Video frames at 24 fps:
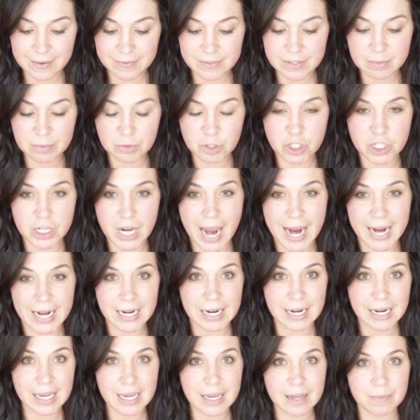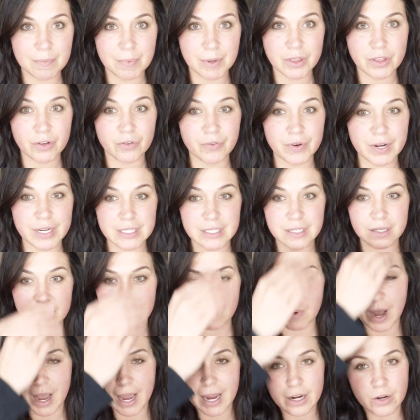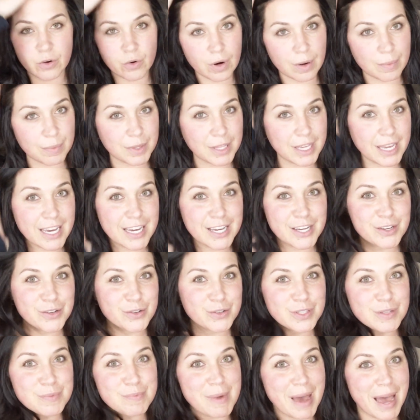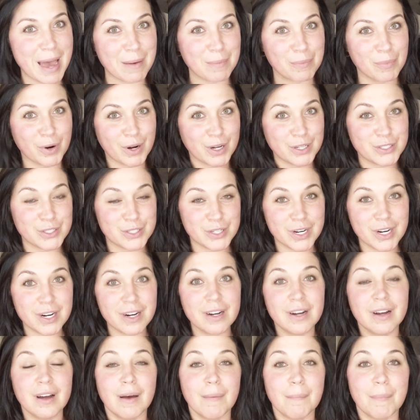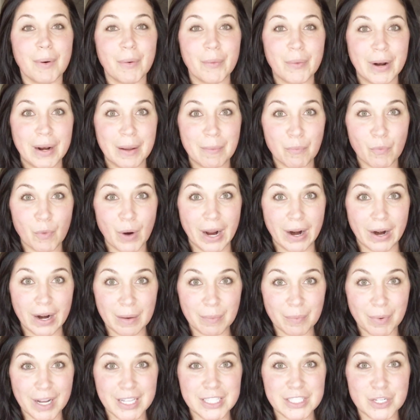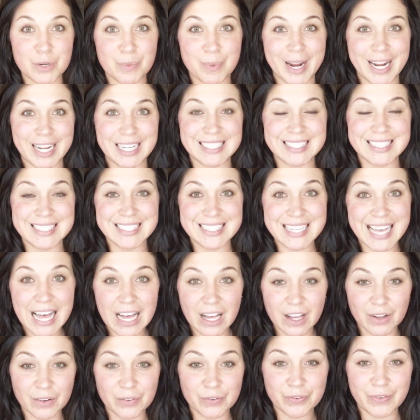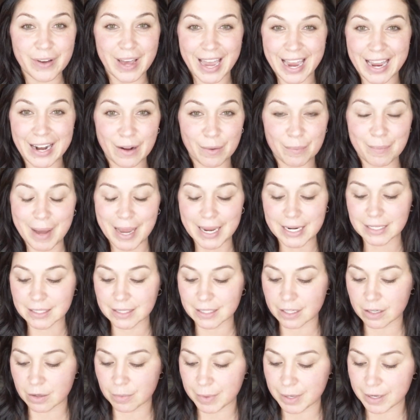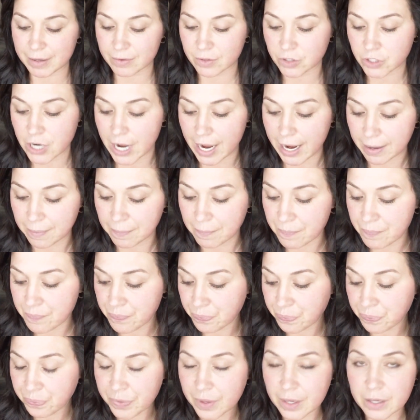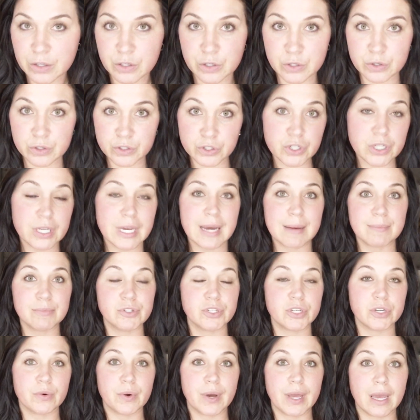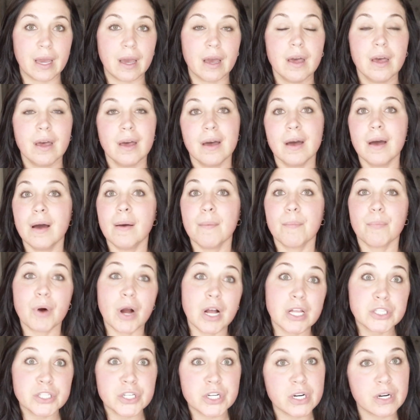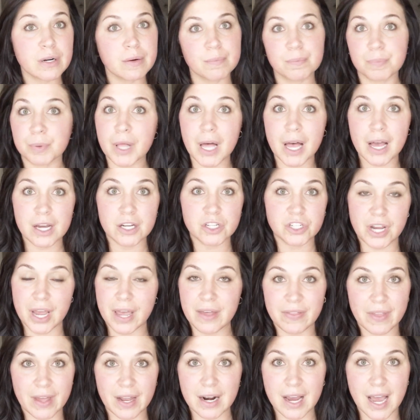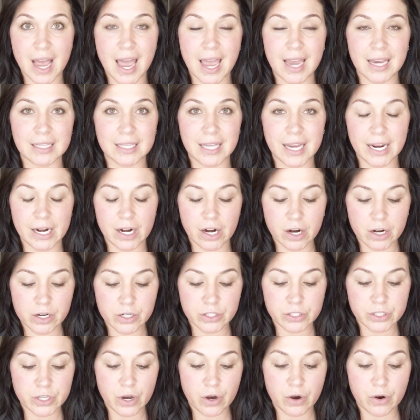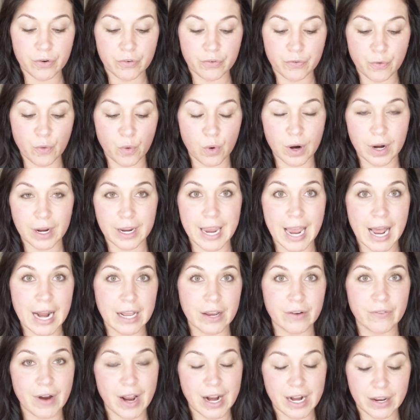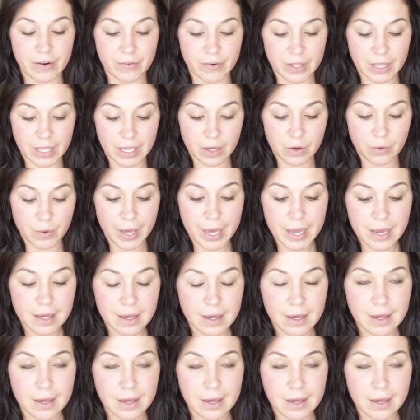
shine in it, but the reason why normally I use matte bronzer, but when I'm wearing bronzer by itself, I don't mind a little bit of shine. Usually I'm doing bronzer, blush, and then a highlighter, so for getting ready really quick,